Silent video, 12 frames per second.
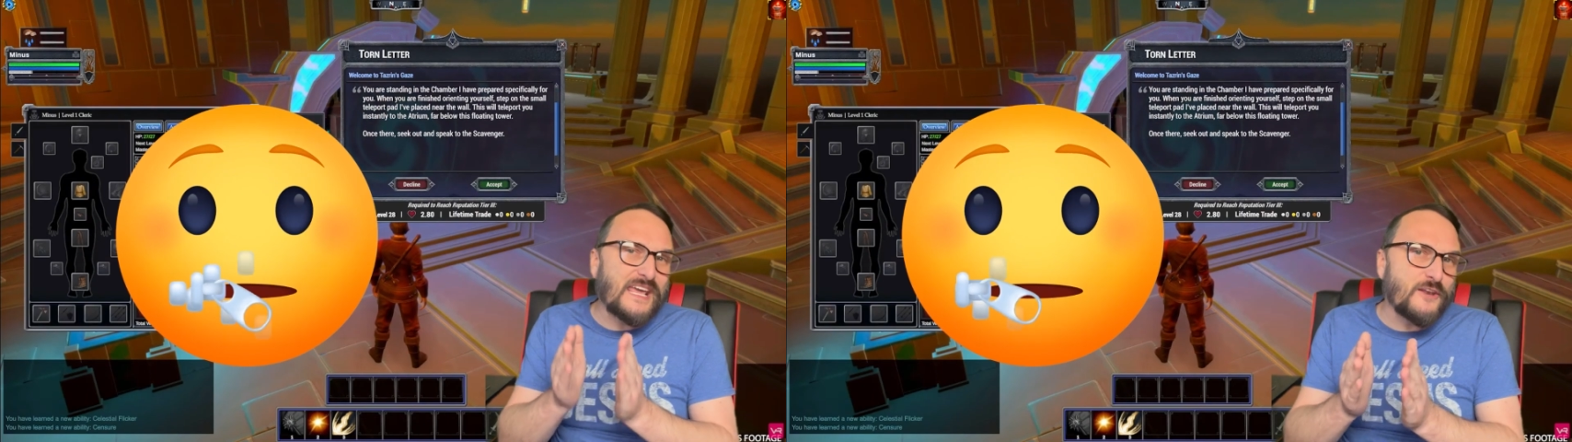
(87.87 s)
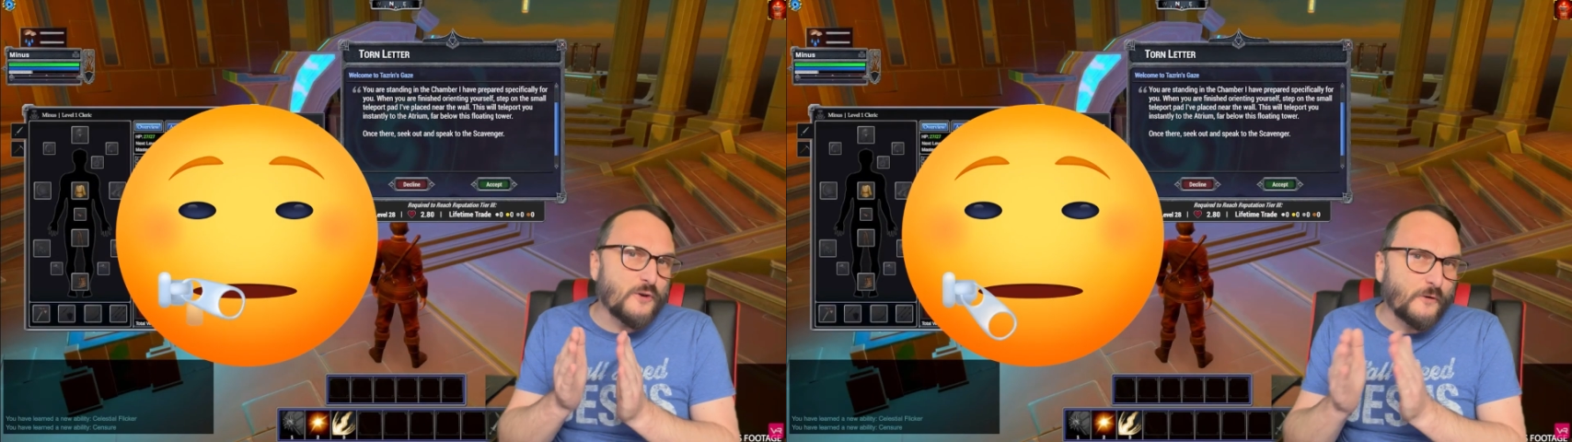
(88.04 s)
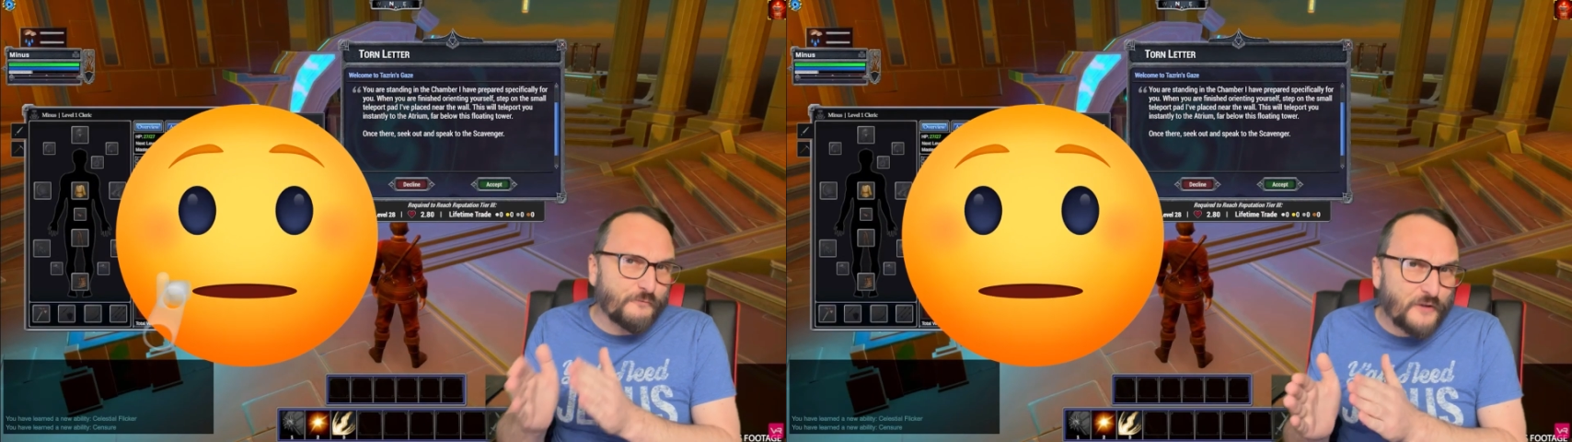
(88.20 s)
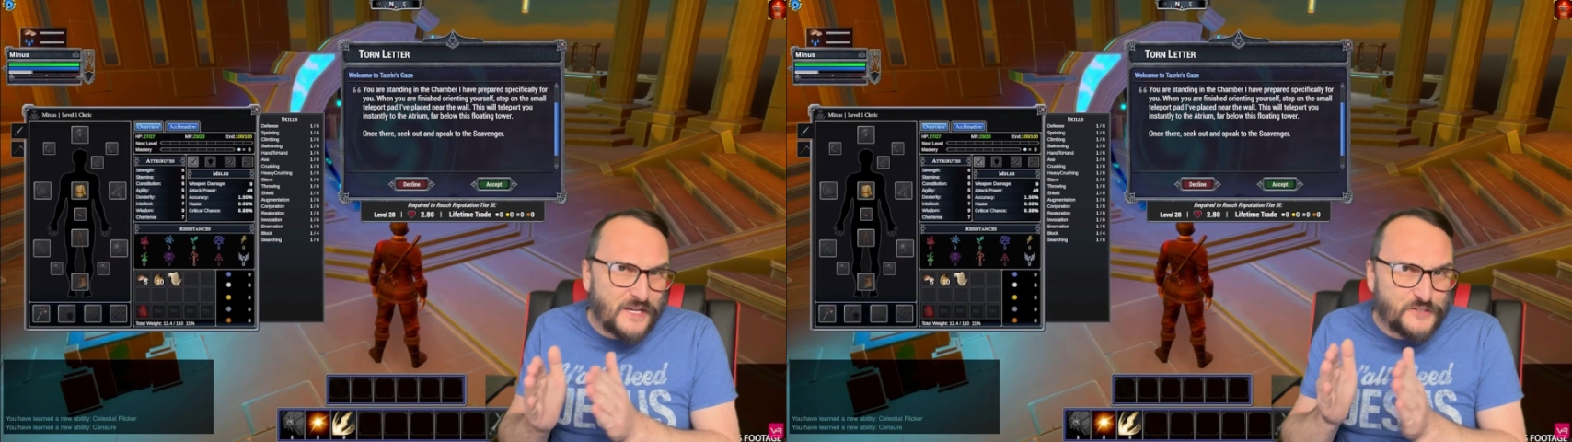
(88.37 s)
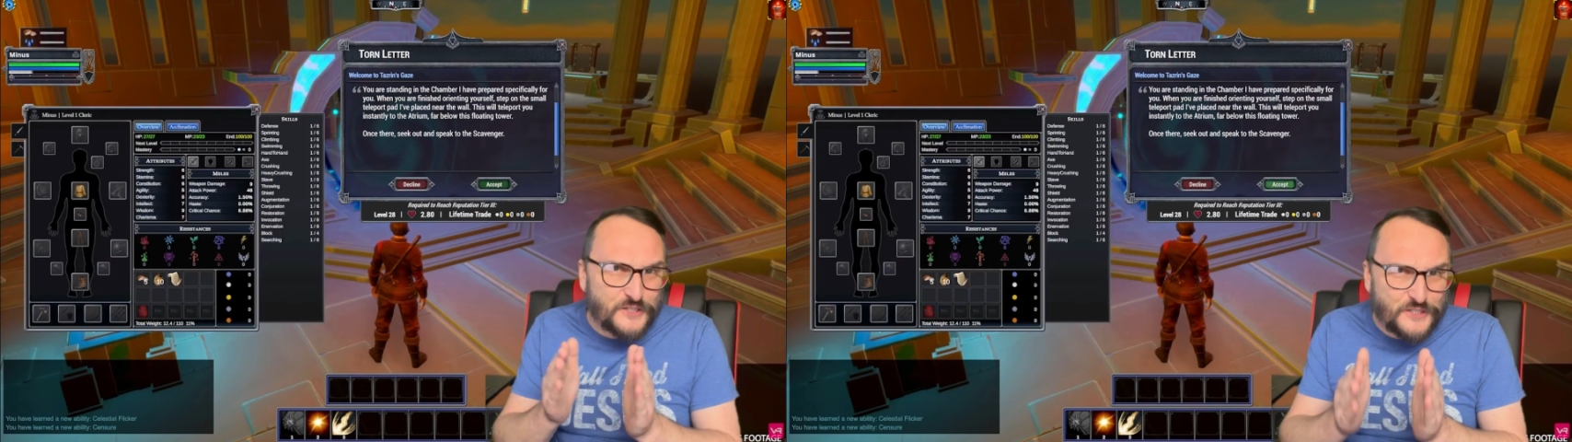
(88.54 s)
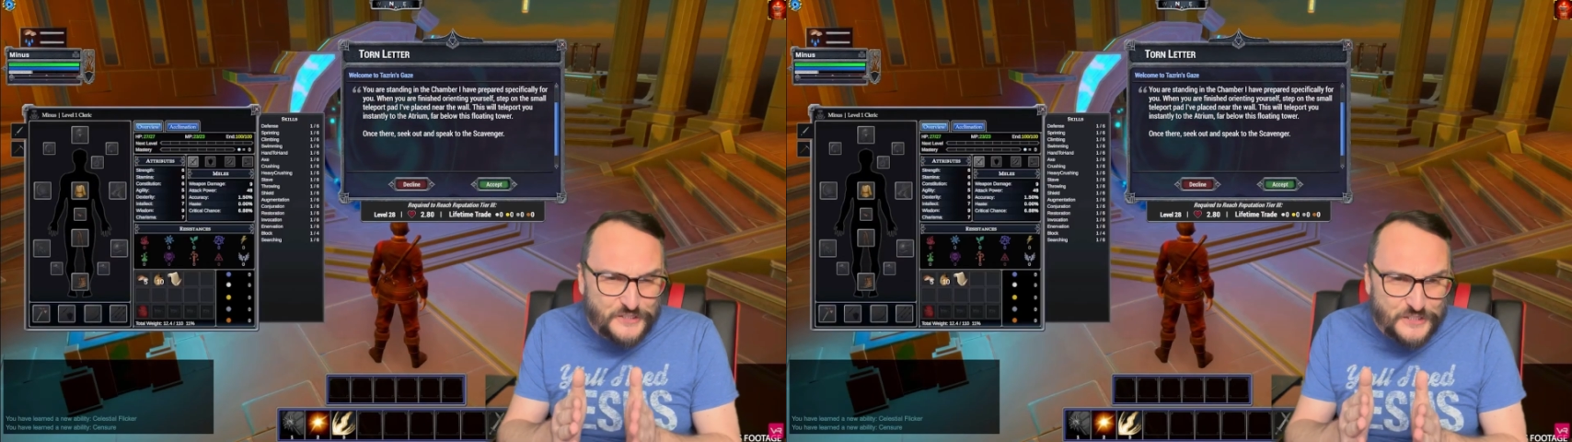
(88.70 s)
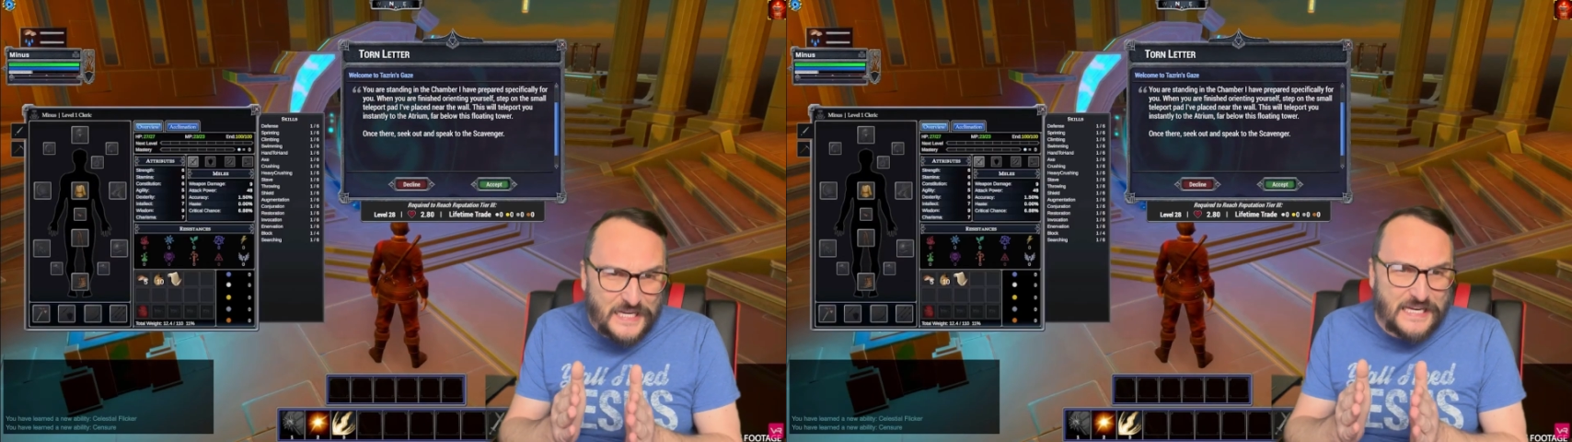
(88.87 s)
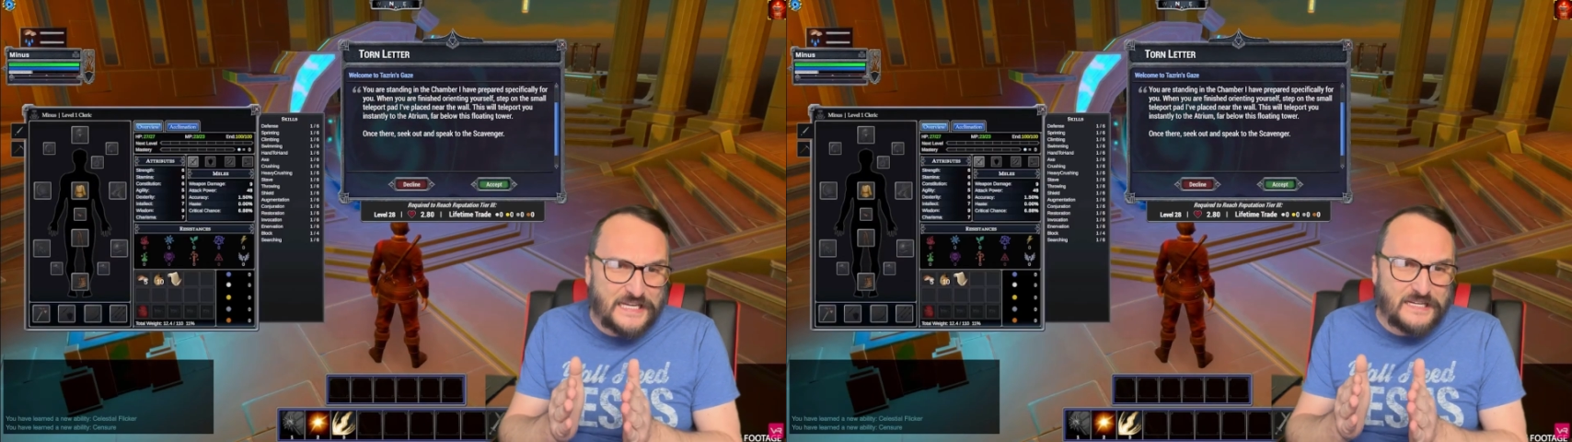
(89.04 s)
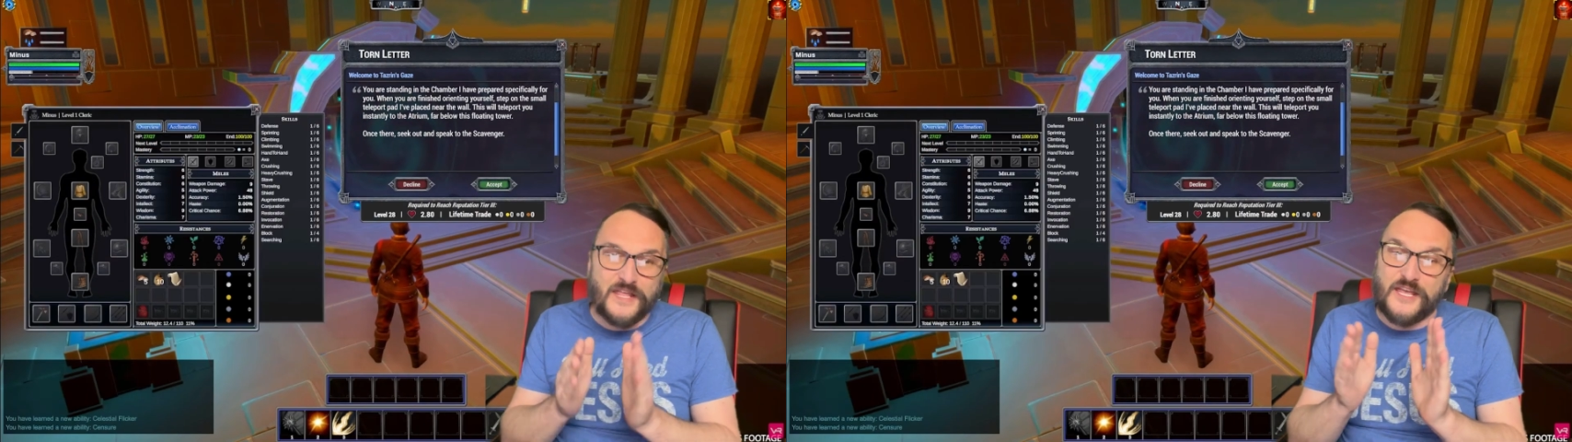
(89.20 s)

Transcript: in your face to see